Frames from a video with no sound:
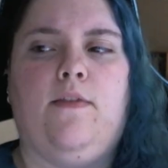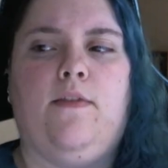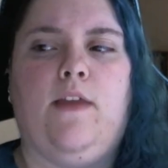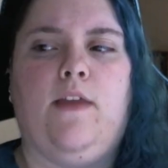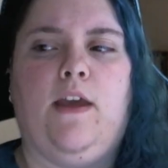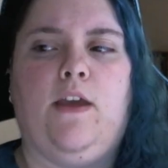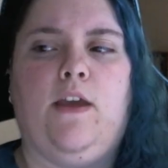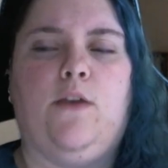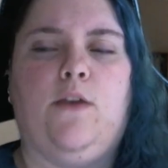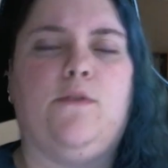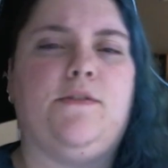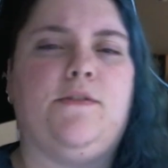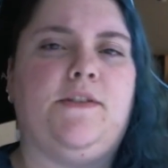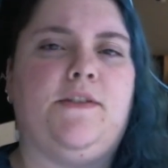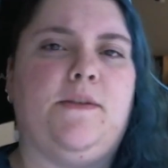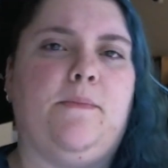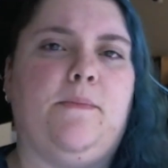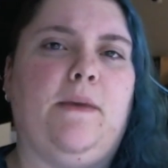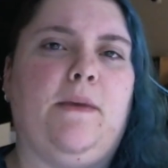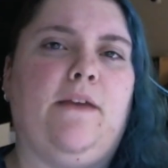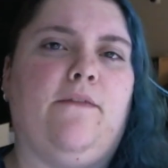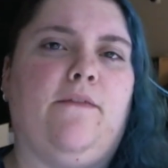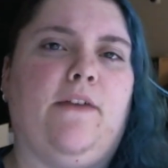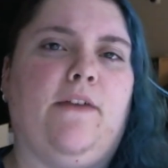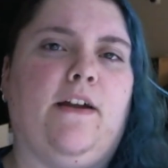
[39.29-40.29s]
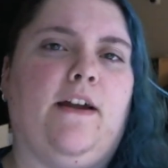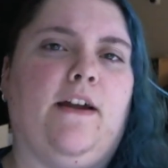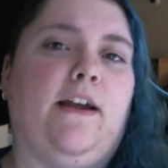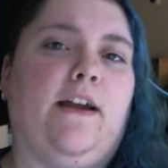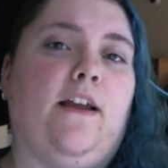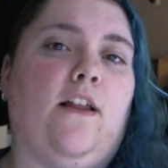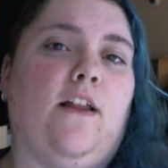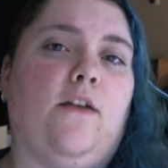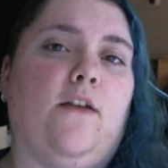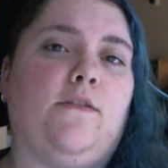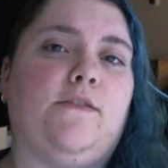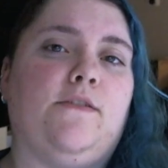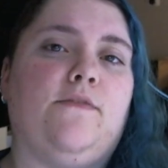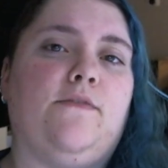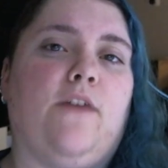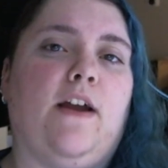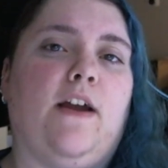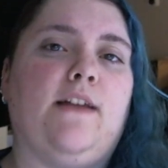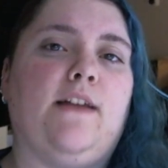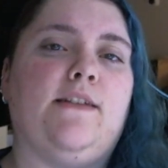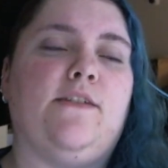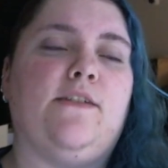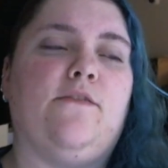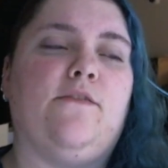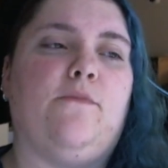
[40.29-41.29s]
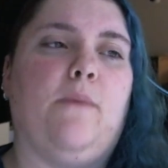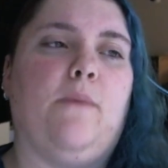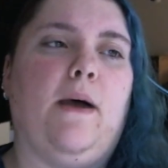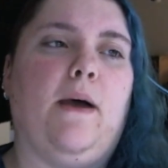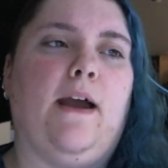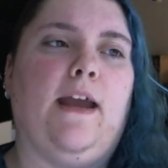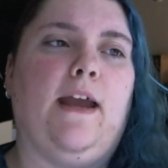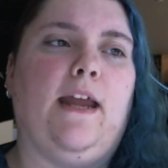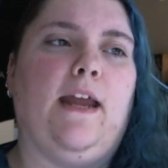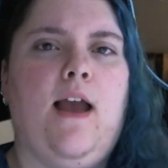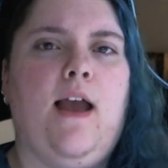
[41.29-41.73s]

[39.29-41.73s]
They used to be very close friends of mine.